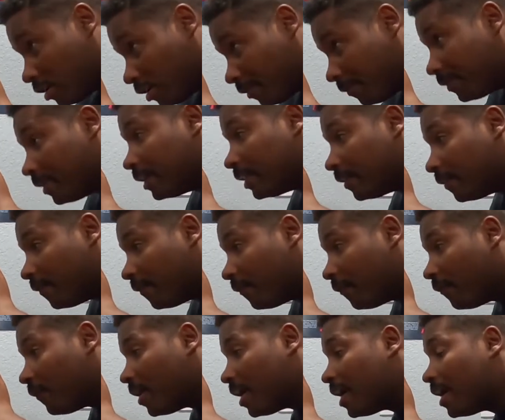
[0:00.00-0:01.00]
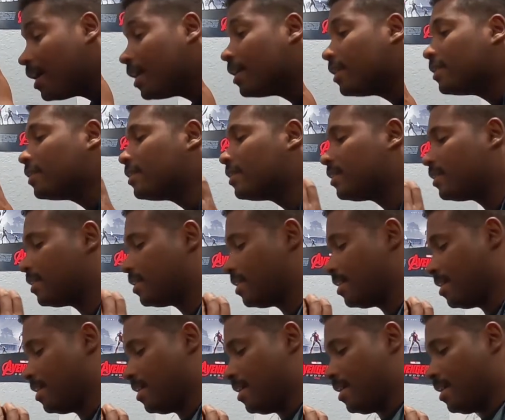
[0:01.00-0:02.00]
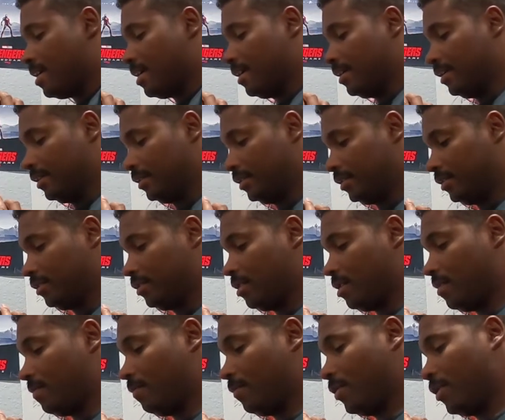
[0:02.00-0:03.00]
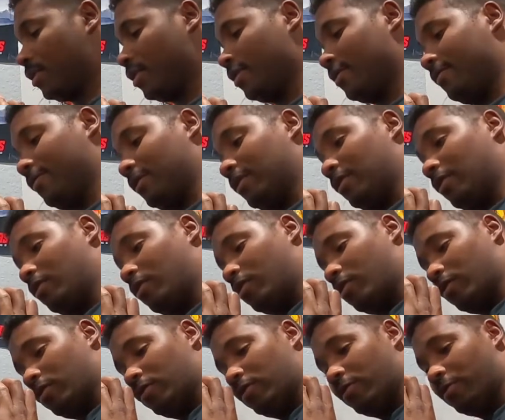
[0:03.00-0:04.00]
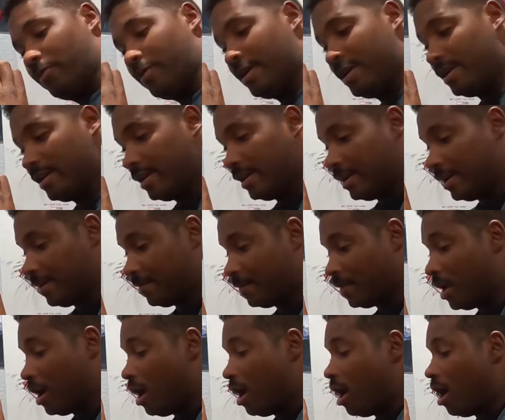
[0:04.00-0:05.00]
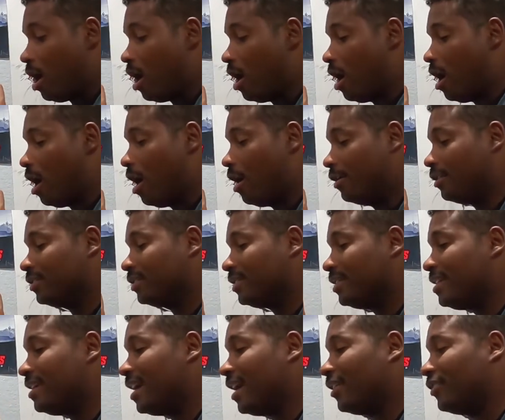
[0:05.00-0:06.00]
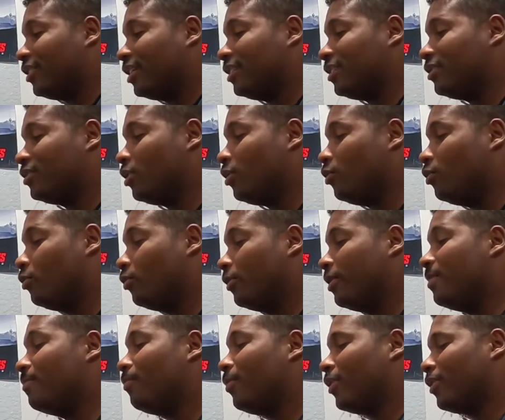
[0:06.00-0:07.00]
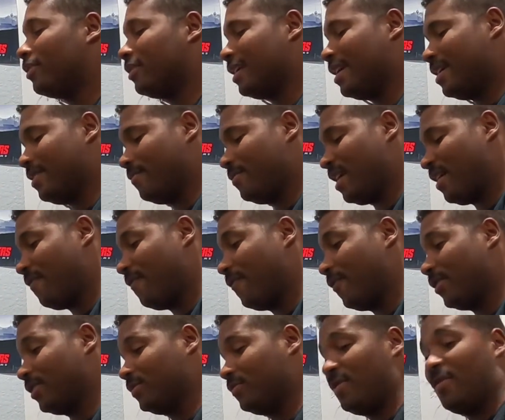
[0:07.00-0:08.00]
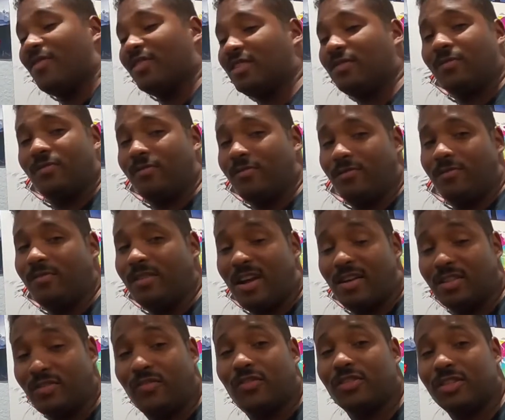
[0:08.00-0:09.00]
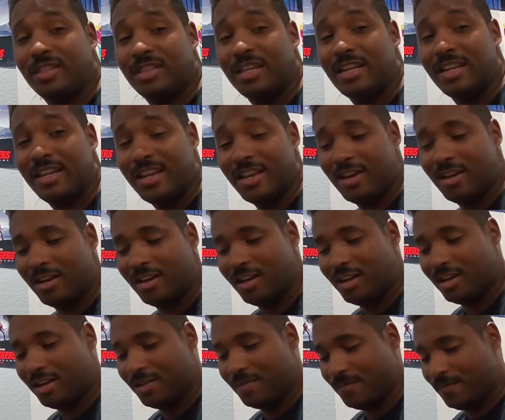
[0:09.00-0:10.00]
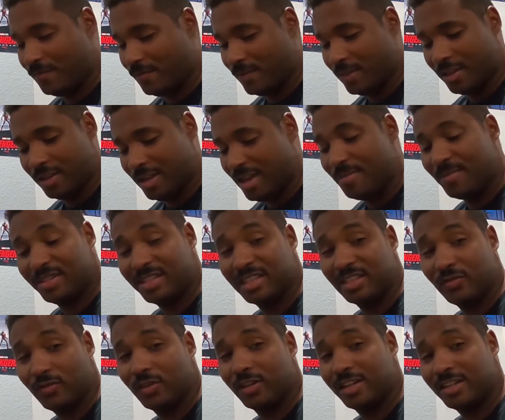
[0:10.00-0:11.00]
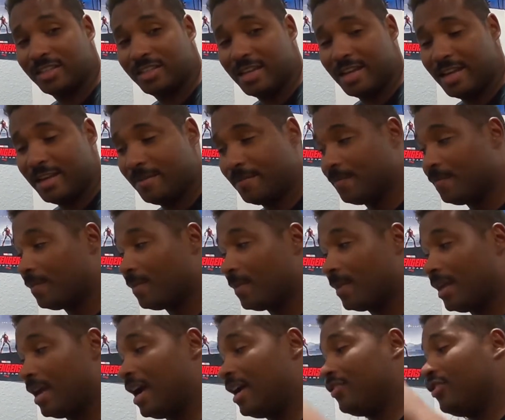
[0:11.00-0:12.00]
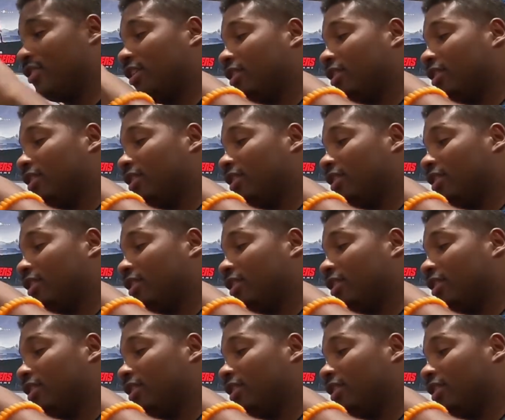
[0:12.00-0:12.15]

All right, we got the fans and this top part, they're all green in it. Honestly, I thought this whole green part, like when I first, we was, when I was first seeing the, uh, the images for this thing, I